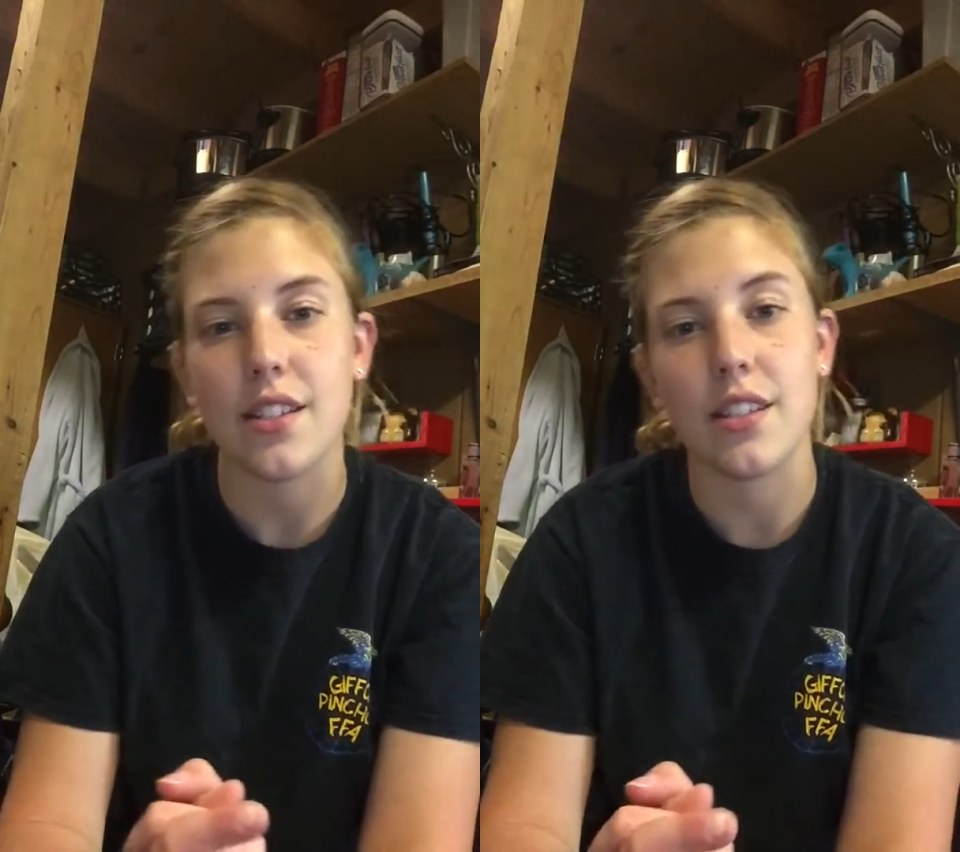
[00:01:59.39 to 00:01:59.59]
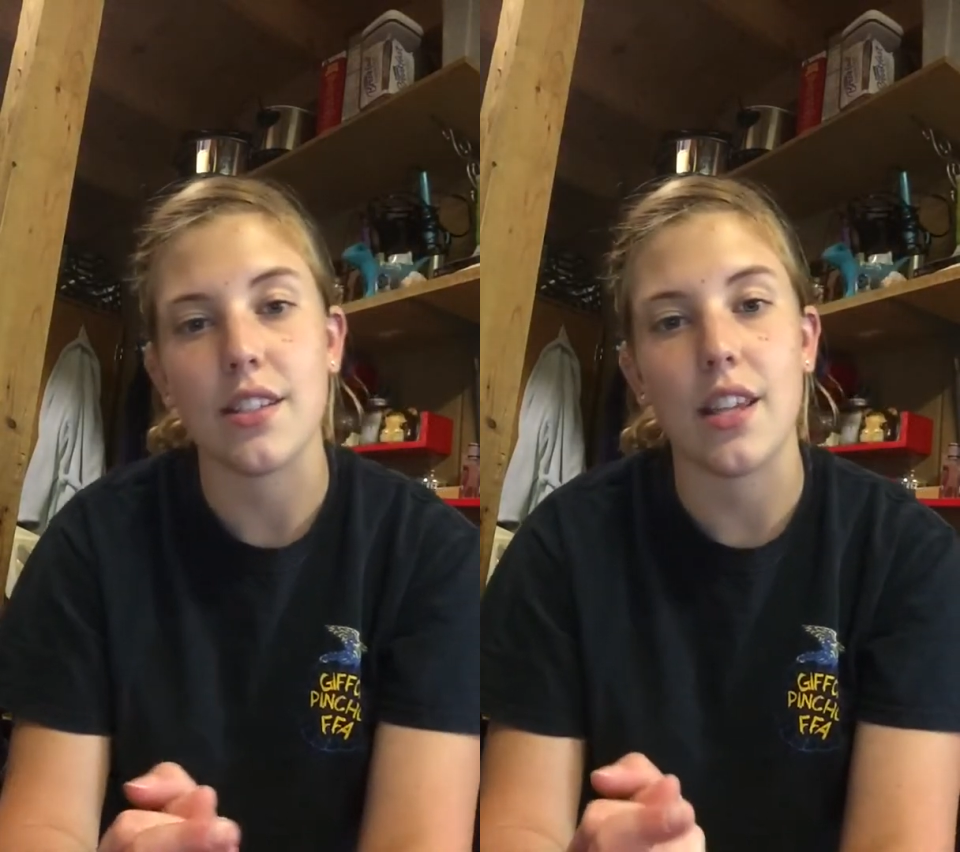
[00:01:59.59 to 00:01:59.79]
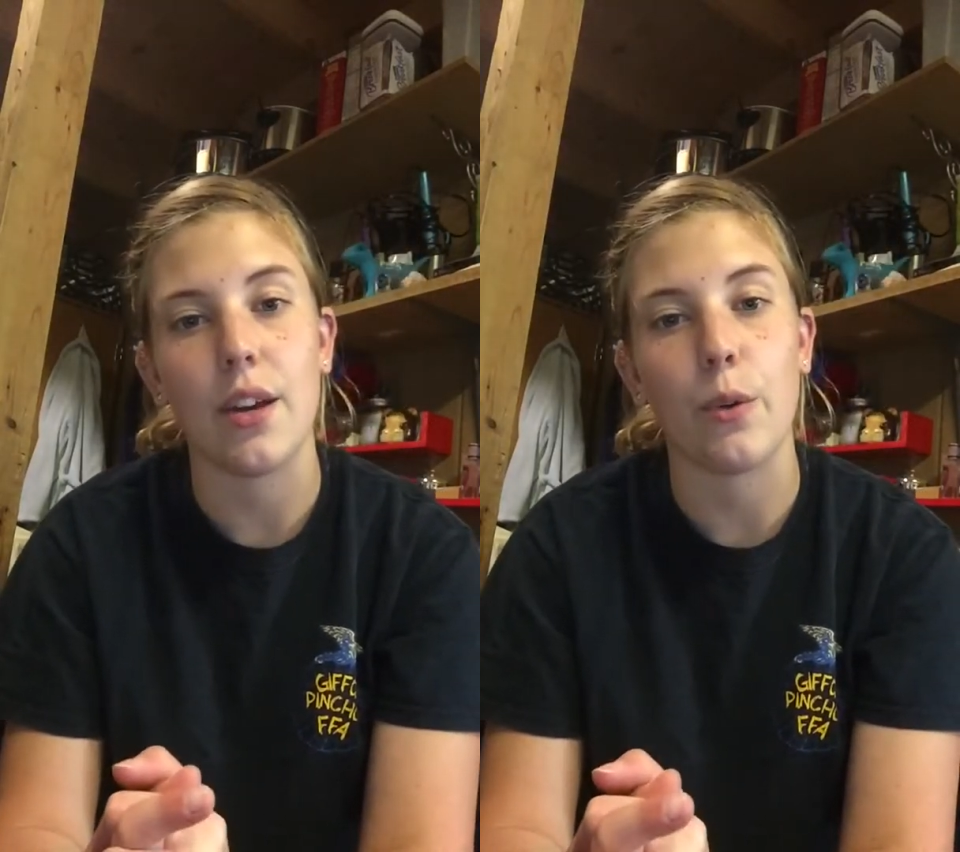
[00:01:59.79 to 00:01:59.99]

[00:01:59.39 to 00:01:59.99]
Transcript: since they